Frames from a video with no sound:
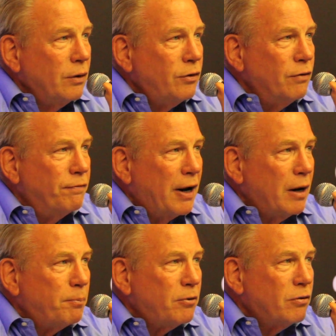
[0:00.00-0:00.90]

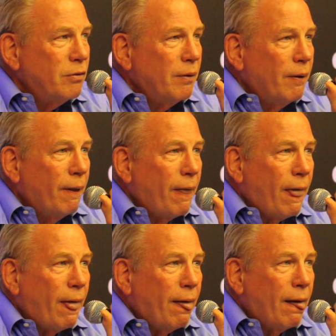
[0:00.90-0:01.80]
developed
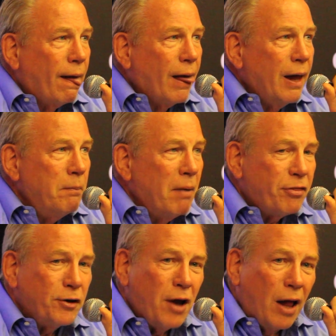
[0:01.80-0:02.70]
a
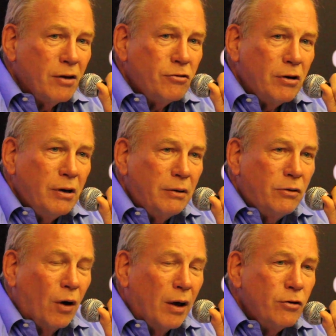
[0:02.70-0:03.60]
methodology
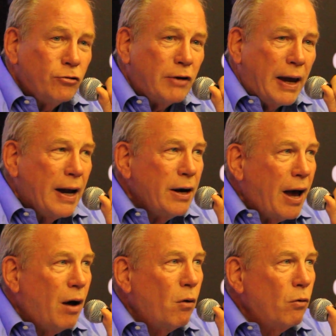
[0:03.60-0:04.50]
to understand
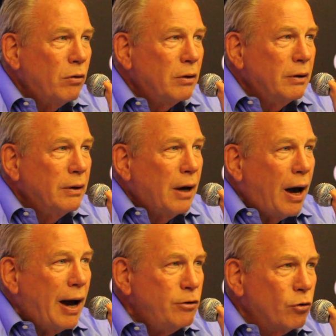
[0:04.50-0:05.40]
how
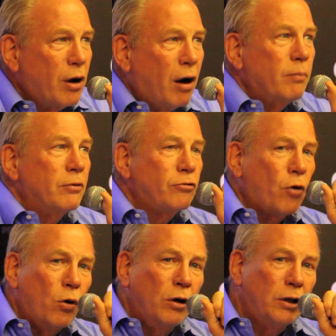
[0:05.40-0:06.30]
hydrocarbons,
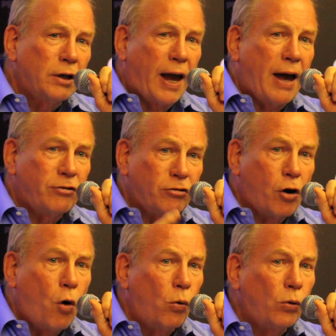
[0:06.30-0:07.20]
oil, gas,
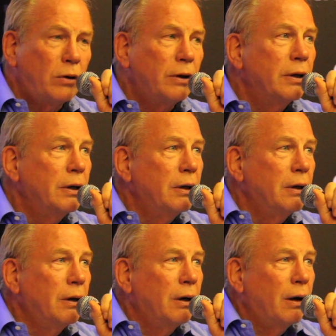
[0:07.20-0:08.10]
coal,
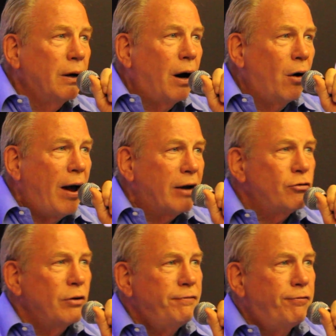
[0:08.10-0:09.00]
are
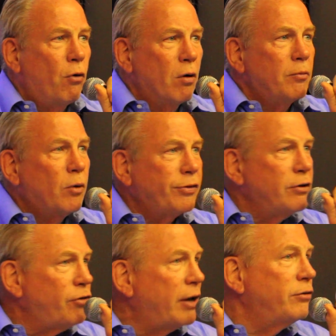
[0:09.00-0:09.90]
actually formed, what the
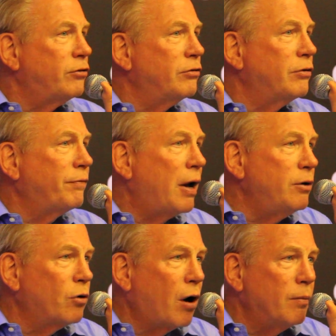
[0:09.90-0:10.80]
genesis of
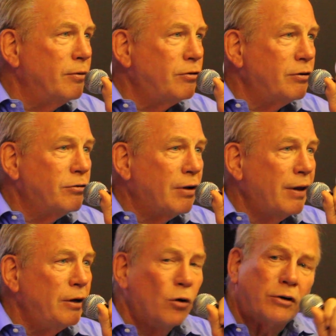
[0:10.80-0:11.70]
hydrocarbons is. And they
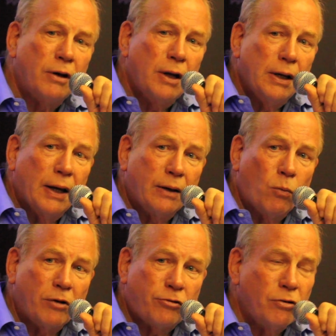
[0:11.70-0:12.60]
looked at
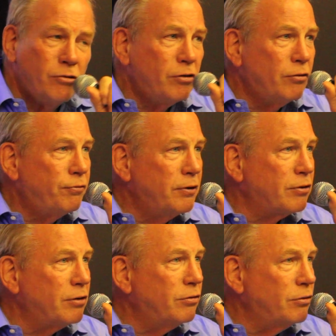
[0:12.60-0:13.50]
Western
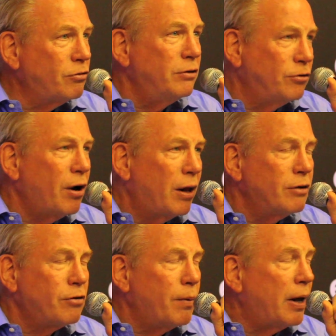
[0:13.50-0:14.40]
geophysics,
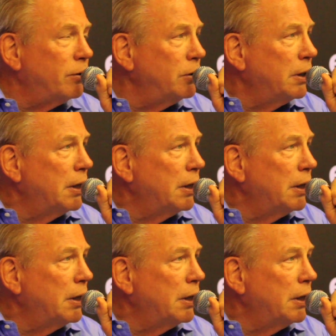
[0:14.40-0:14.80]
geology rather.